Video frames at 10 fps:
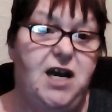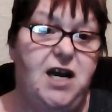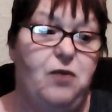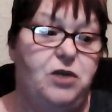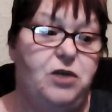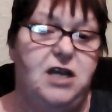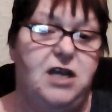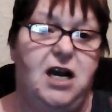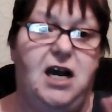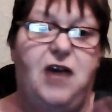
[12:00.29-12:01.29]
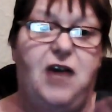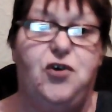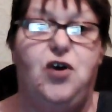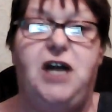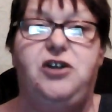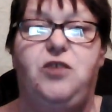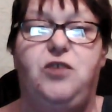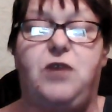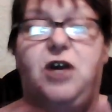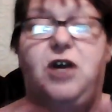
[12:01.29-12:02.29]
hours. I thought I'd
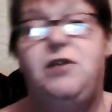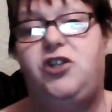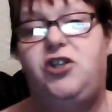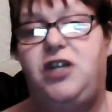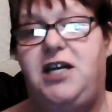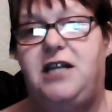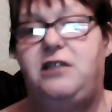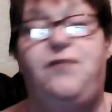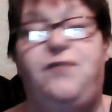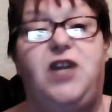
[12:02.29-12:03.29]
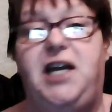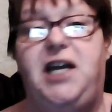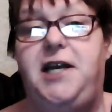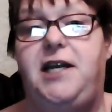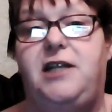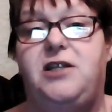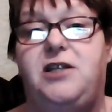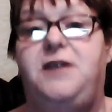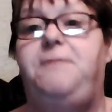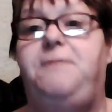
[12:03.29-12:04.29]
do a question and answer for the ladies
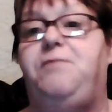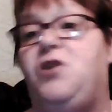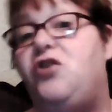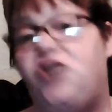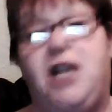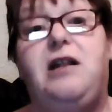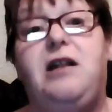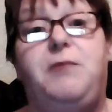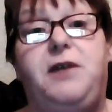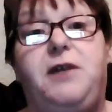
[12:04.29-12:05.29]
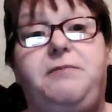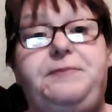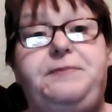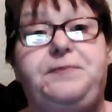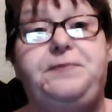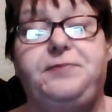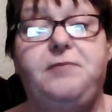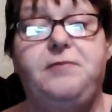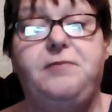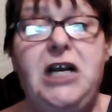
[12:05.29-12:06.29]
or gentlemen
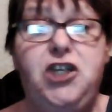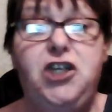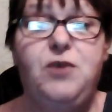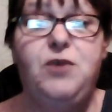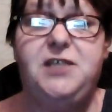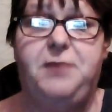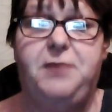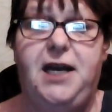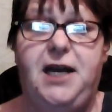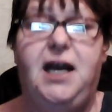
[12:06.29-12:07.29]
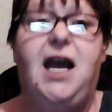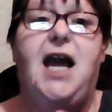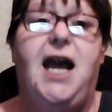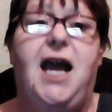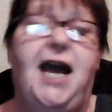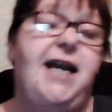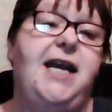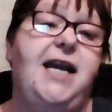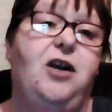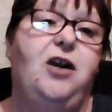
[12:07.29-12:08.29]
to ask me
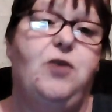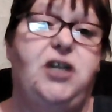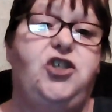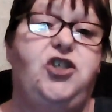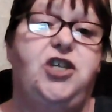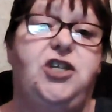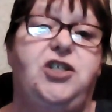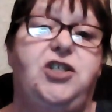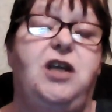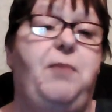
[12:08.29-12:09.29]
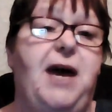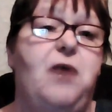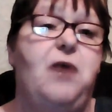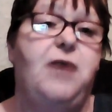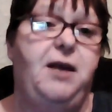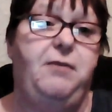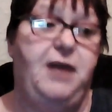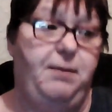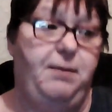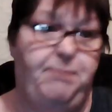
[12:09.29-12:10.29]
any questions about
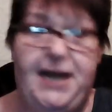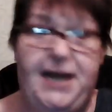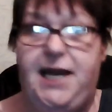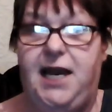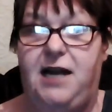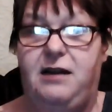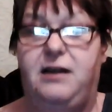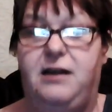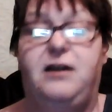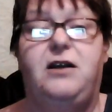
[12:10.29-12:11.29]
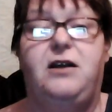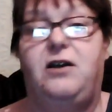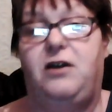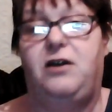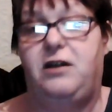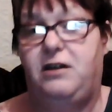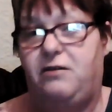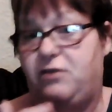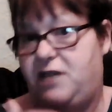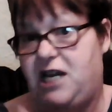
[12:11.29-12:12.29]
baking
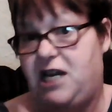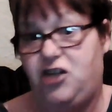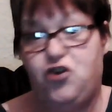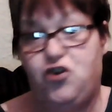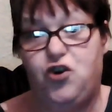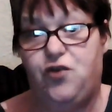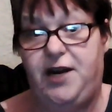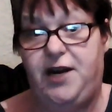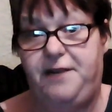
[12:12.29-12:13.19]
/ cookery.